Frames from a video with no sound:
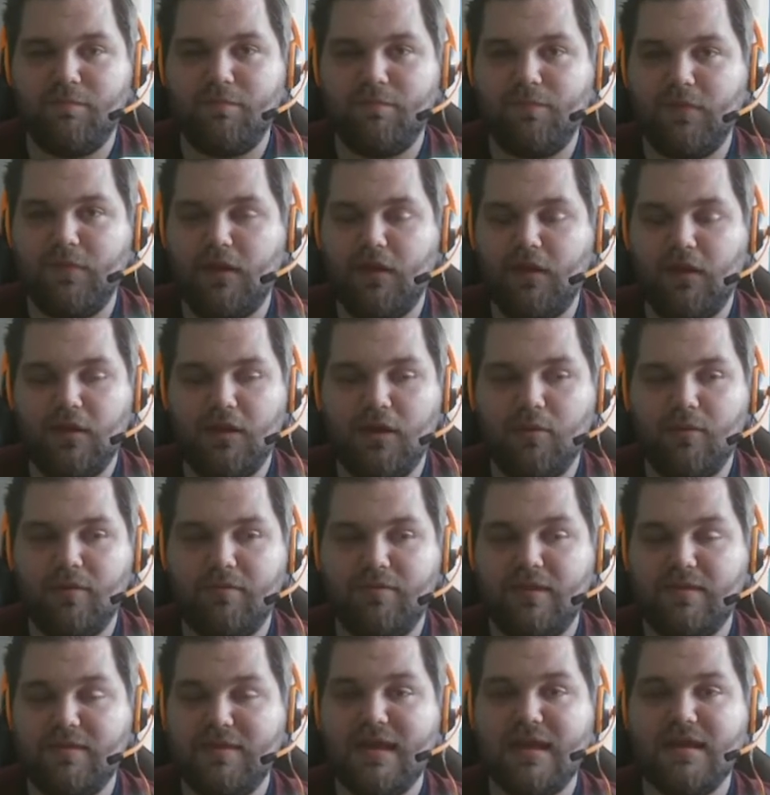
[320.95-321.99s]
lower
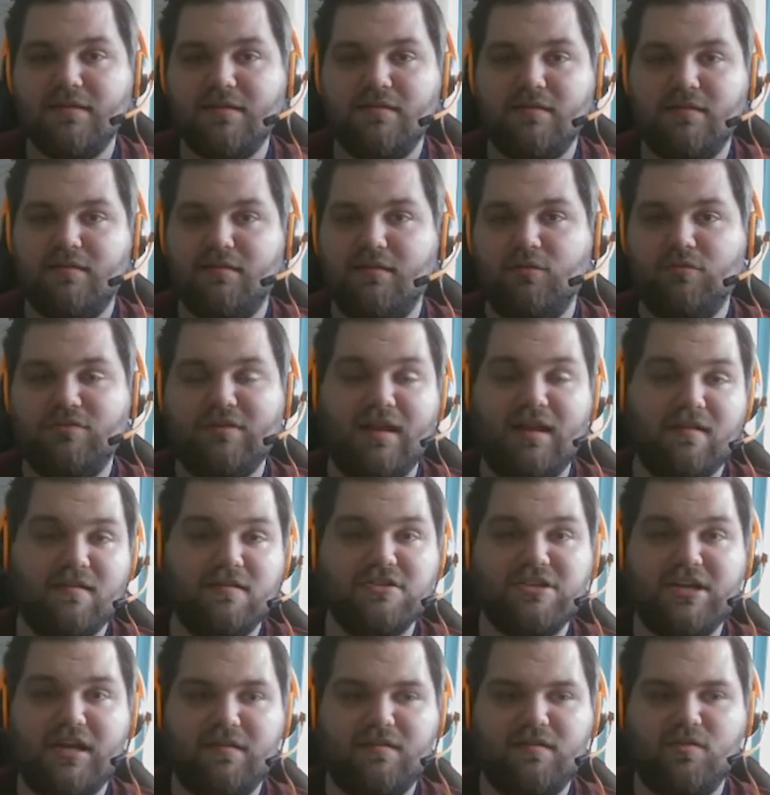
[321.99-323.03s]
than the aces, so tens,
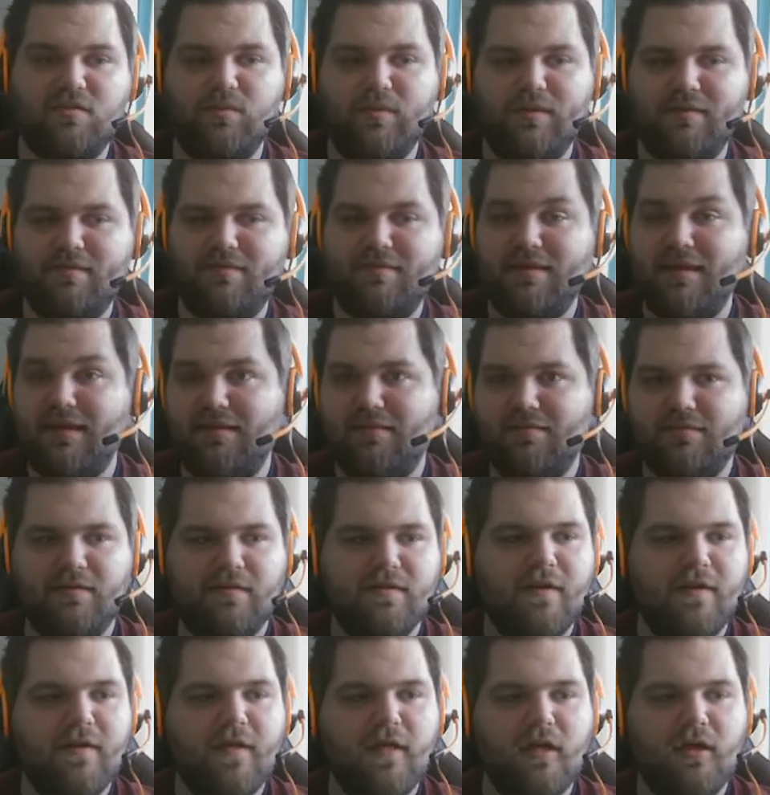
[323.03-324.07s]
jacks, queens, kings.
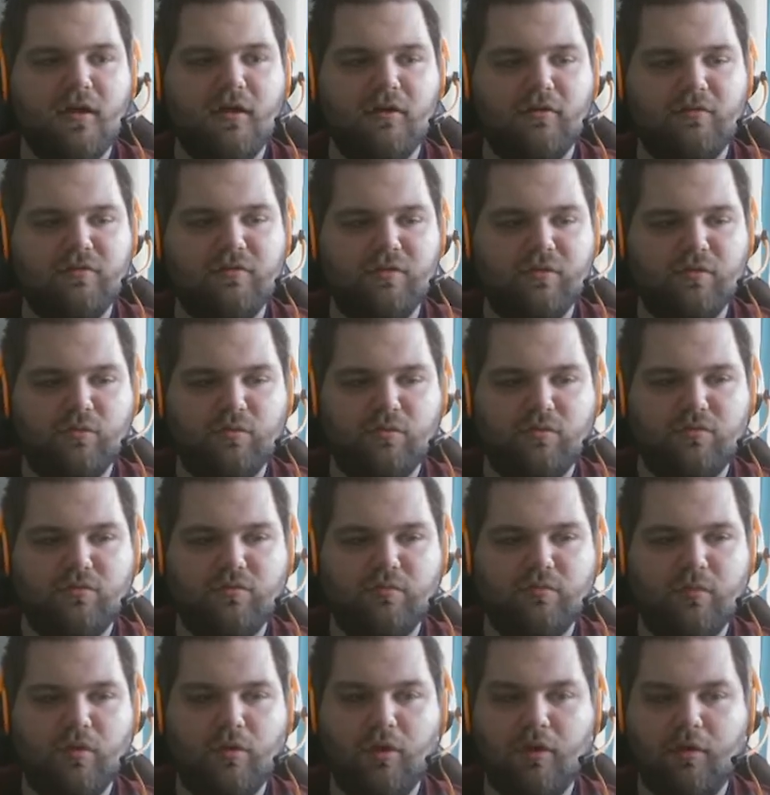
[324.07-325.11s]
Also
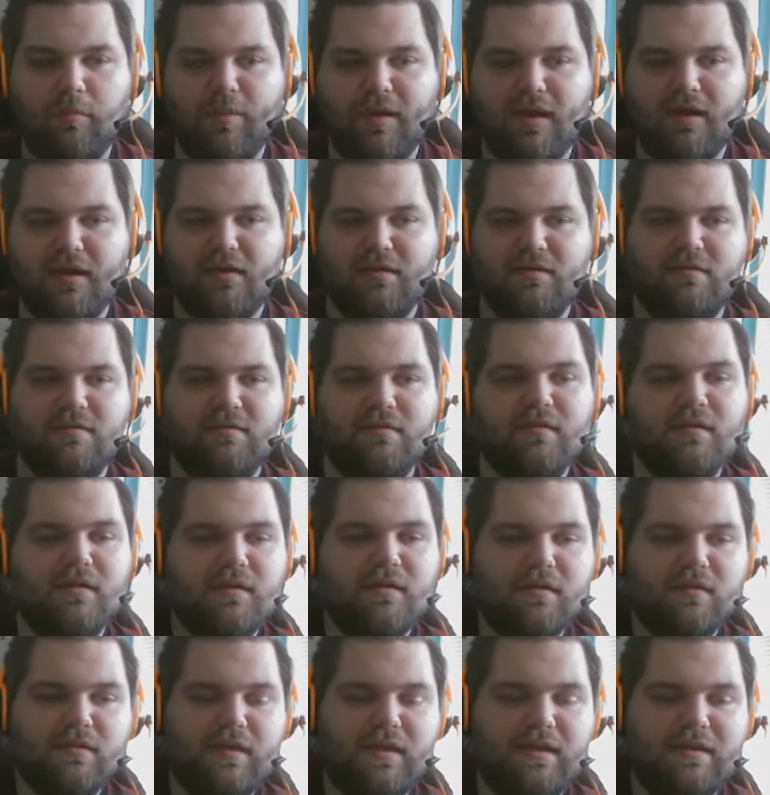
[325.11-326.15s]
smaller pairs
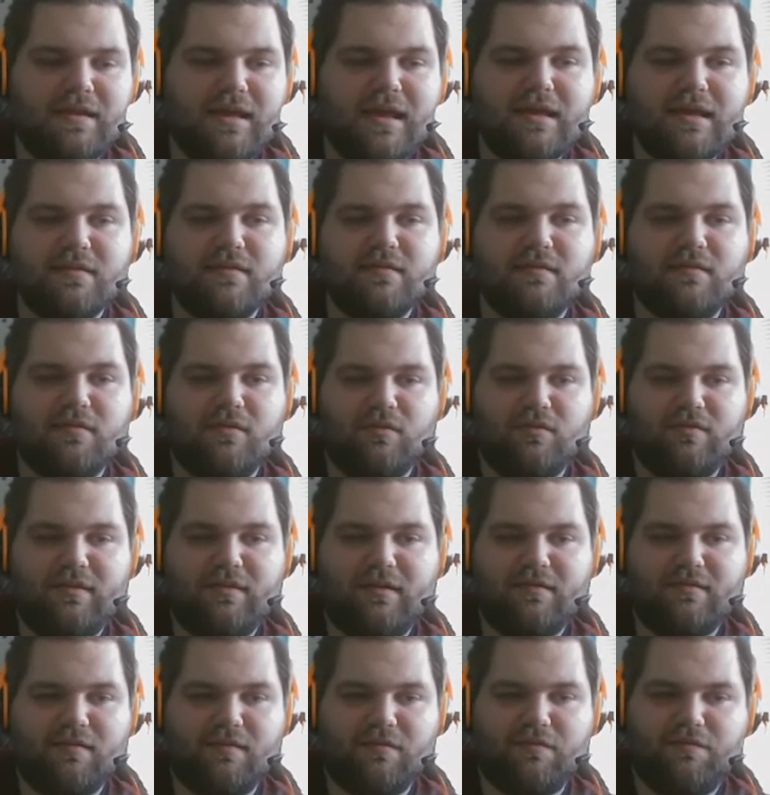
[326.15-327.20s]
than the eights, so
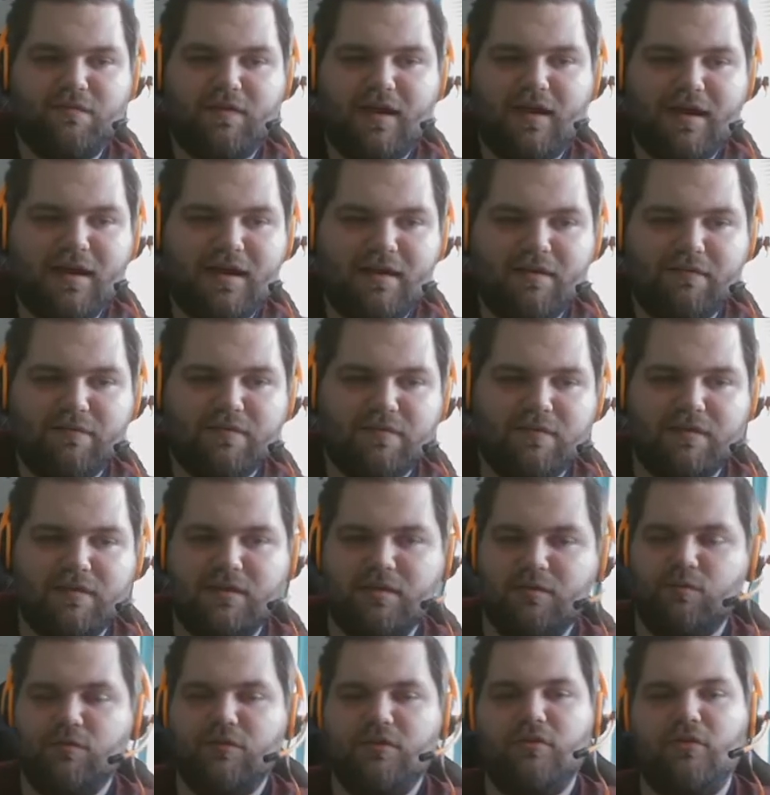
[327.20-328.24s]
sixes, fives
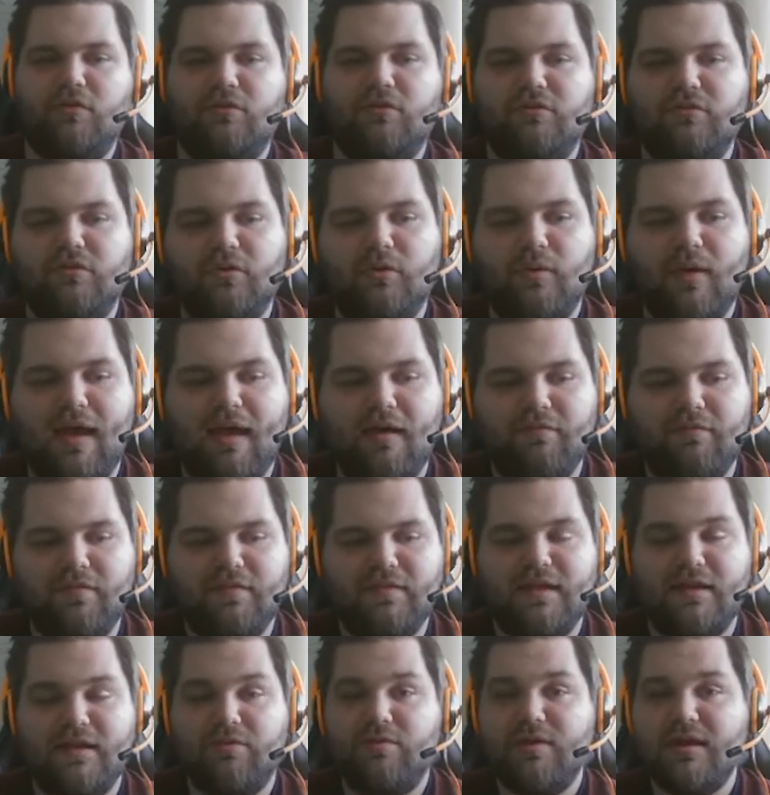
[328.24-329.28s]
he would also have
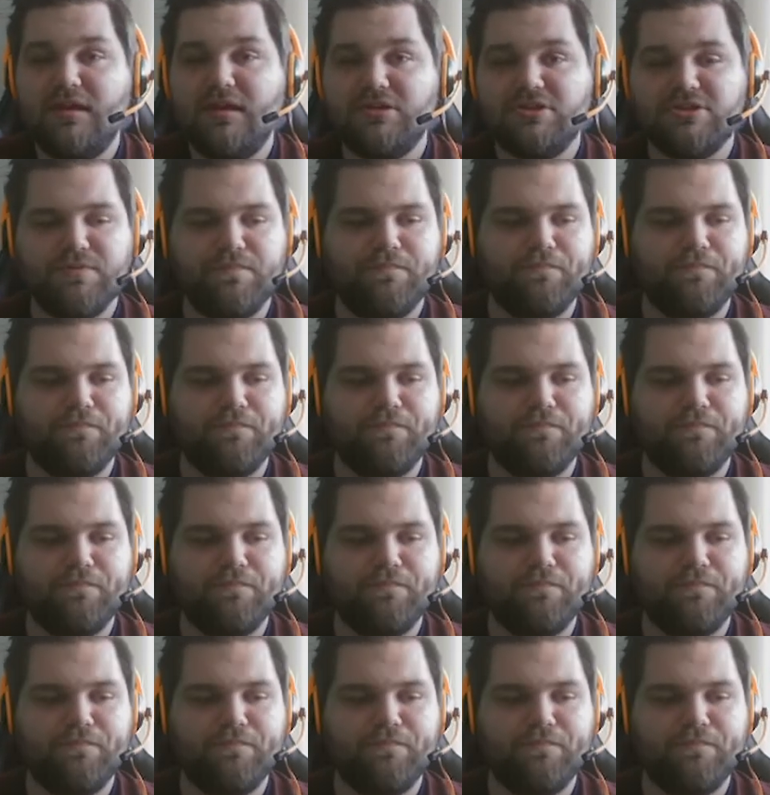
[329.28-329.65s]
in that range,